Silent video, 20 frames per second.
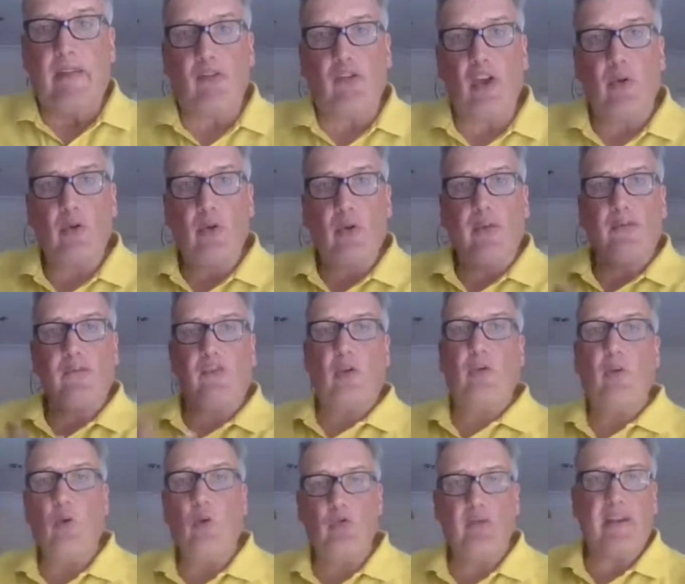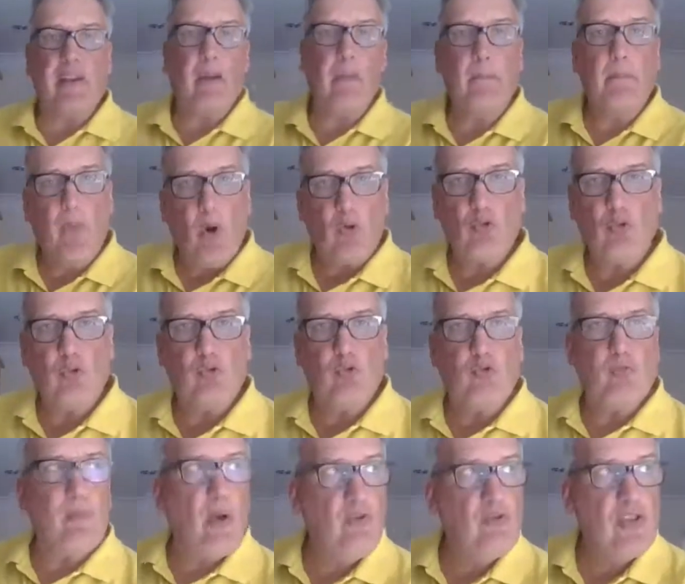So already our
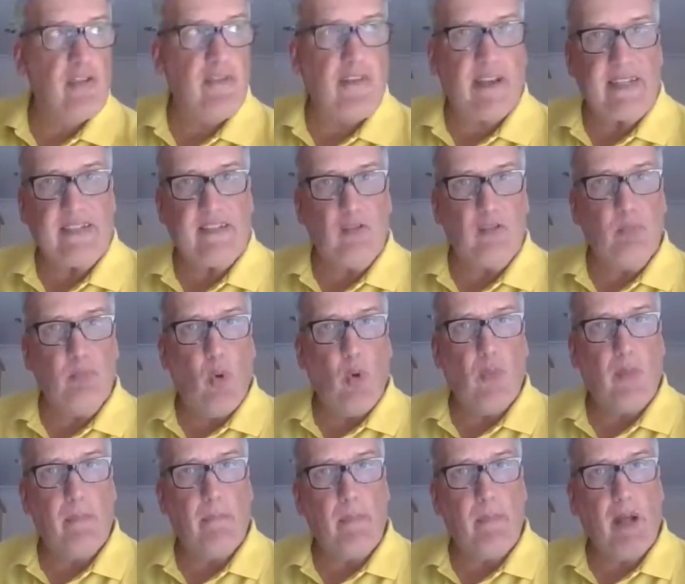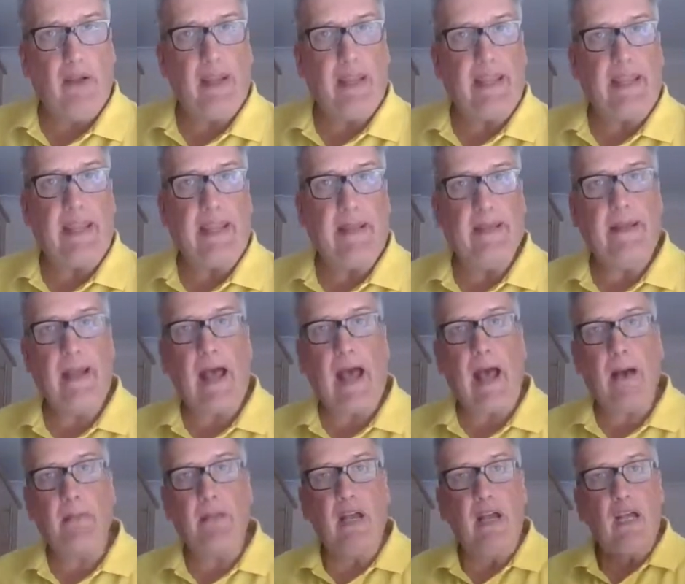morals motivate us more than money.
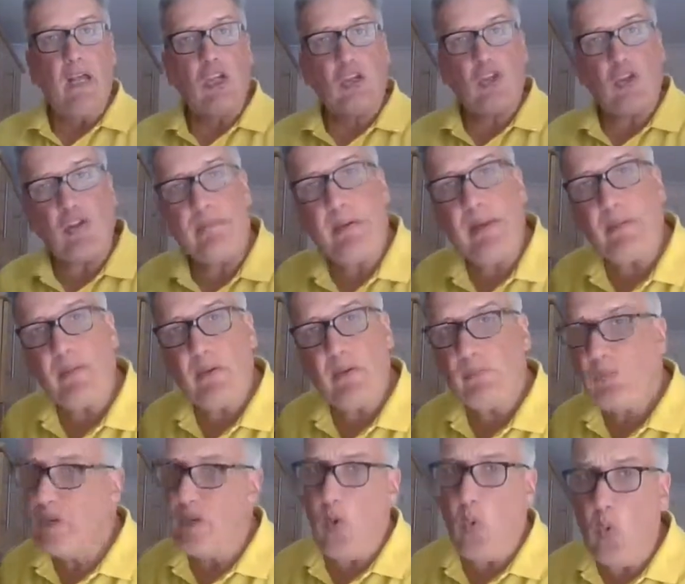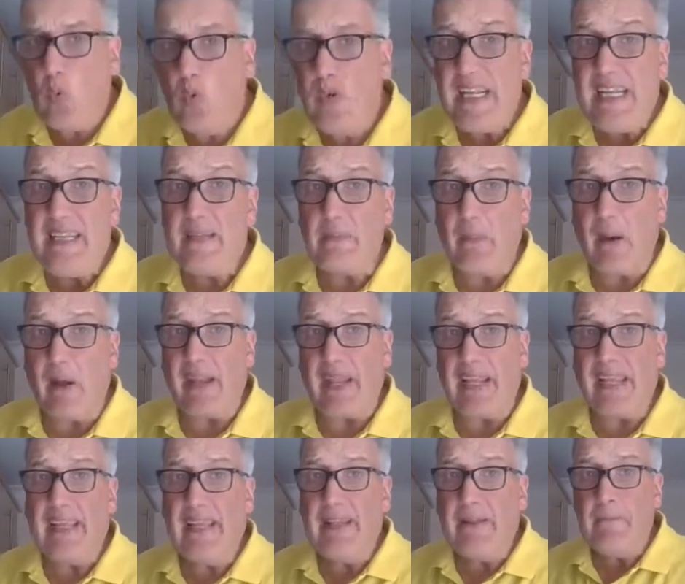So if people, we all need
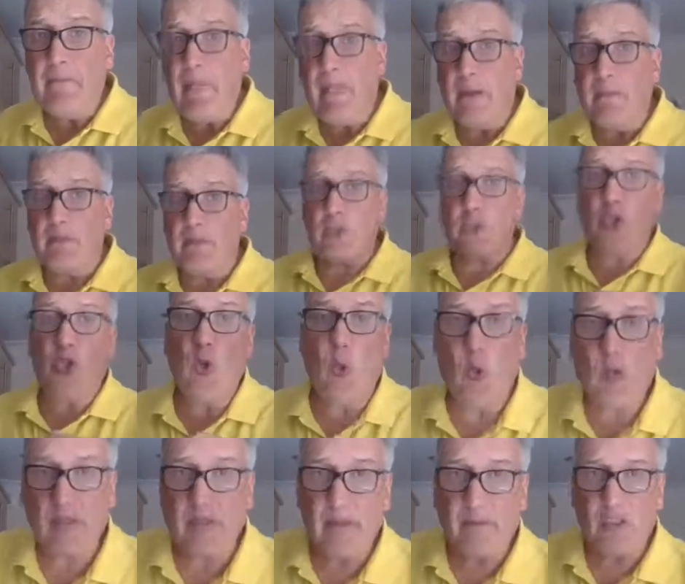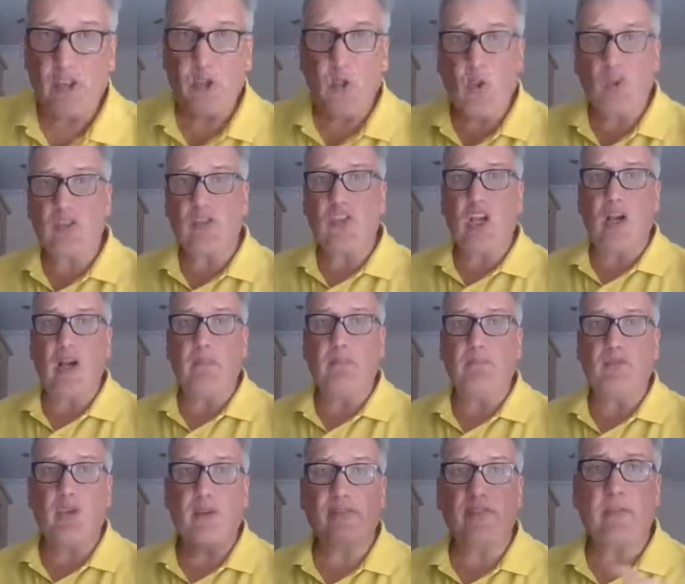money, but short
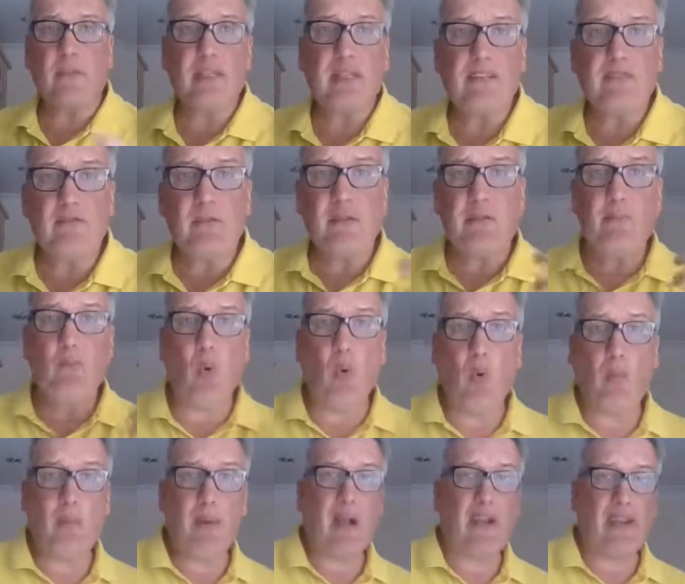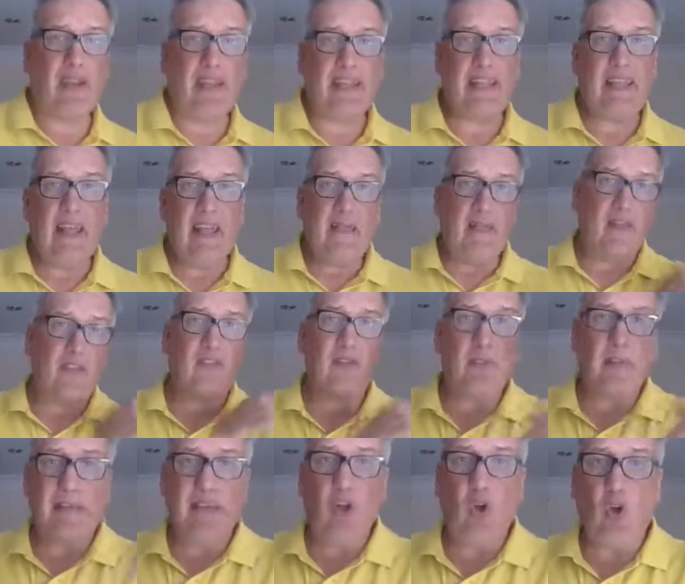term. So if somebody gives me more money, that
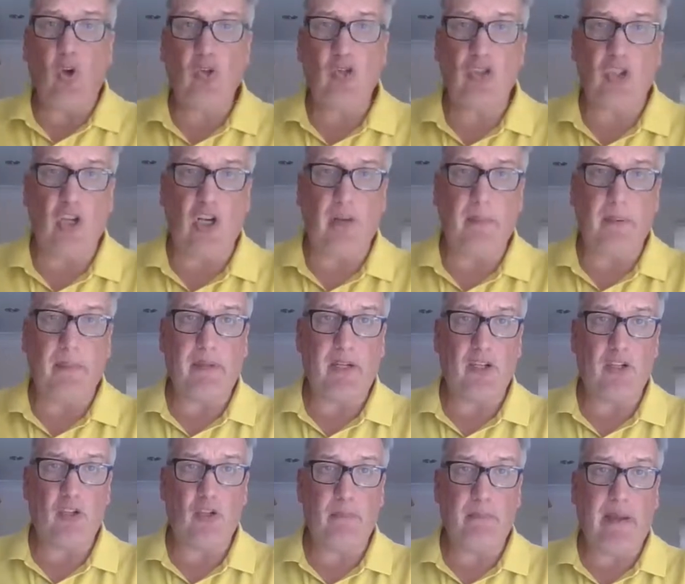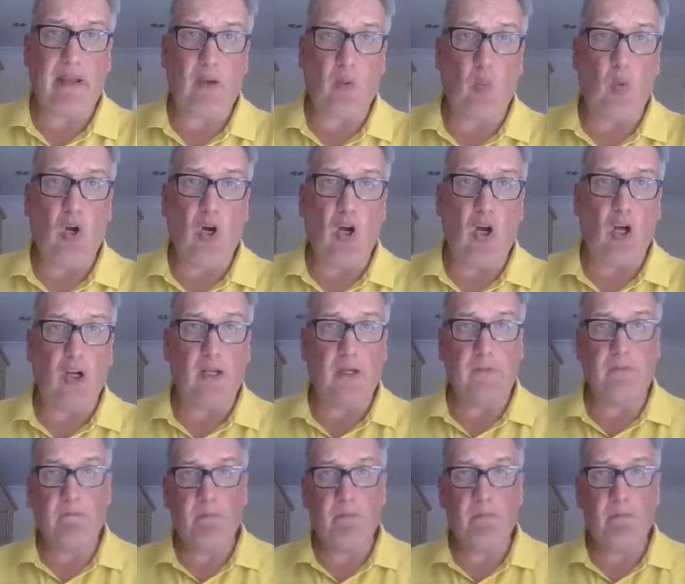doesn't mean long term I'm going to do better work.